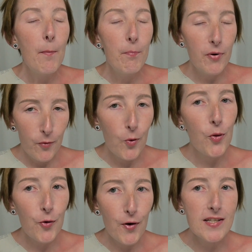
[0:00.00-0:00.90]
before
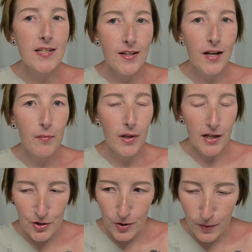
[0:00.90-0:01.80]
the rest of the
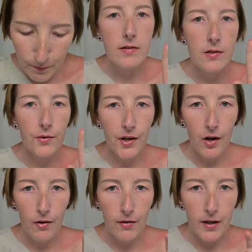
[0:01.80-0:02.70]
complexion. So you
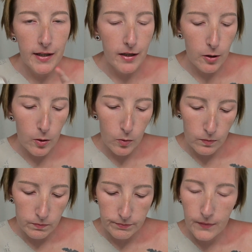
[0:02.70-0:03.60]
already know
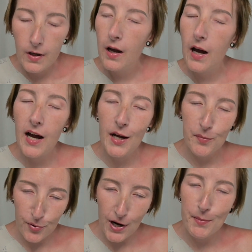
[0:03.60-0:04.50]
I
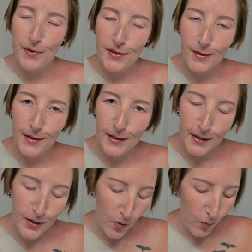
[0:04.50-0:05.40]
am priming the
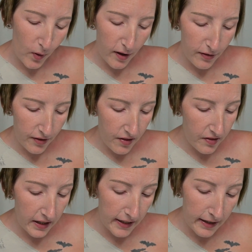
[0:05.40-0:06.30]
lid with
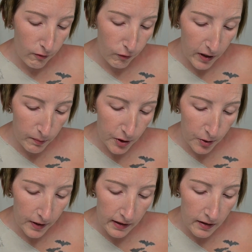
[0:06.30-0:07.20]
the Rare
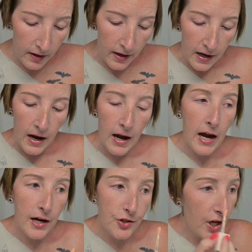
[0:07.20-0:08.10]
Beauty
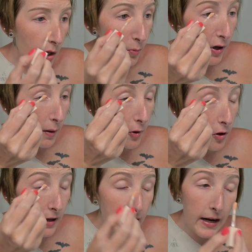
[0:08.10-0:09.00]
eyeshadow
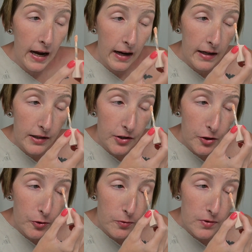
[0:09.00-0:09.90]
primer, and I
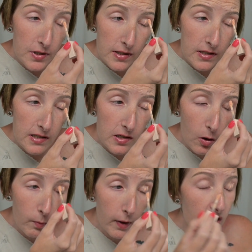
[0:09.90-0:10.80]
use this
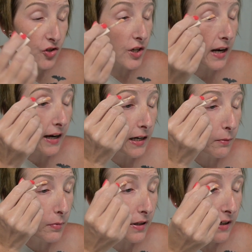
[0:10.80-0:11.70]
so much and I
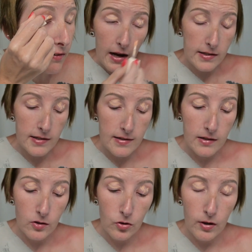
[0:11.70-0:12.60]
can't believe I
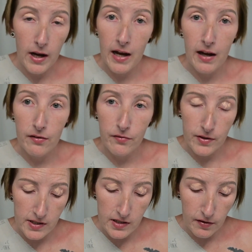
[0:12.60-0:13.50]
still have
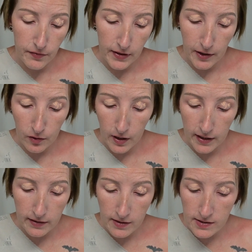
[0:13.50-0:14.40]
stuff in here.
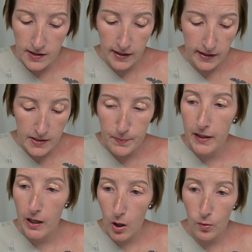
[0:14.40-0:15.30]
Like this thing has
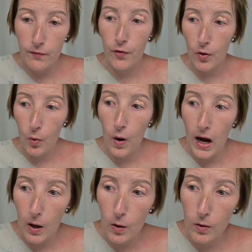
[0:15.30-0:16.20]
been going for a
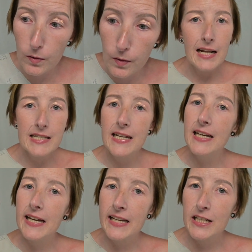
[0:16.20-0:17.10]
while. I did
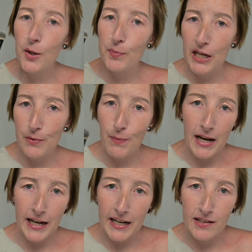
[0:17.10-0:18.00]
end up getting my
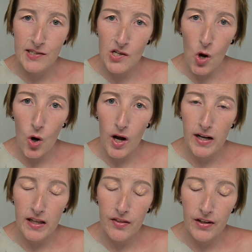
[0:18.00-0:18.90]
hands
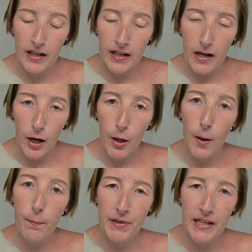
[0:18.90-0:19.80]
on the
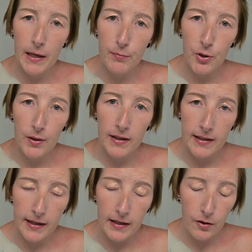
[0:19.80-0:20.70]
BK Beauty
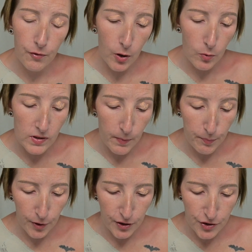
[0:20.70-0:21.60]
Nikki LaRose
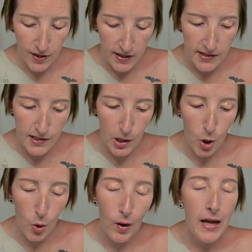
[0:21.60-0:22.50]
brush set,
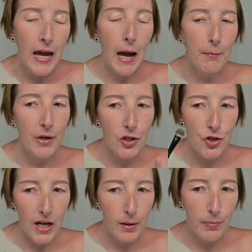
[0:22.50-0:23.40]
so I'm going to
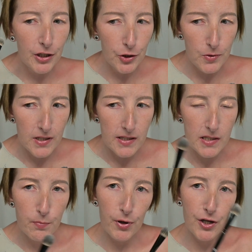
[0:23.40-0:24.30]
try to be using
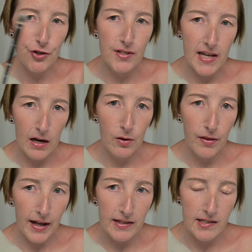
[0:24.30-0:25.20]
some brushes out of
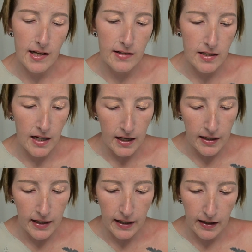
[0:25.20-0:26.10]
that set
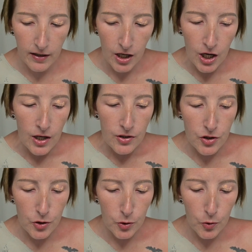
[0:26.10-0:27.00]
today. And
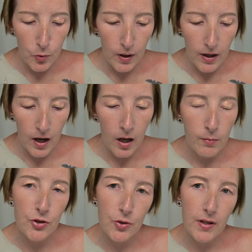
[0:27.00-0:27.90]
to
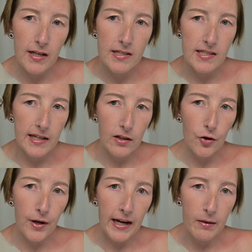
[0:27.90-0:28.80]
do the
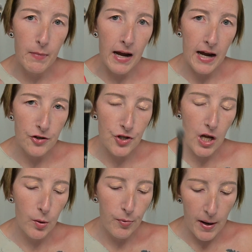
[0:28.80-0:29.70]
concealer and my
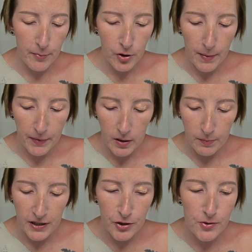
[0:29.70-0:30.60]
eyeshadow primer, I'm going to
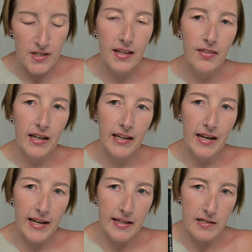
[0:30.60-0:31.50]
be using the
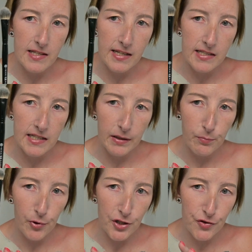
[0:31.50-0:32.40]
N16
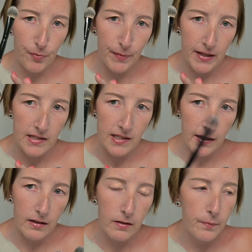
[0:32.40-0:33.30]
brush from that
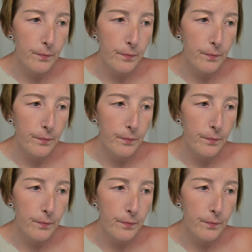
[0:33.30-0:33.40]
set.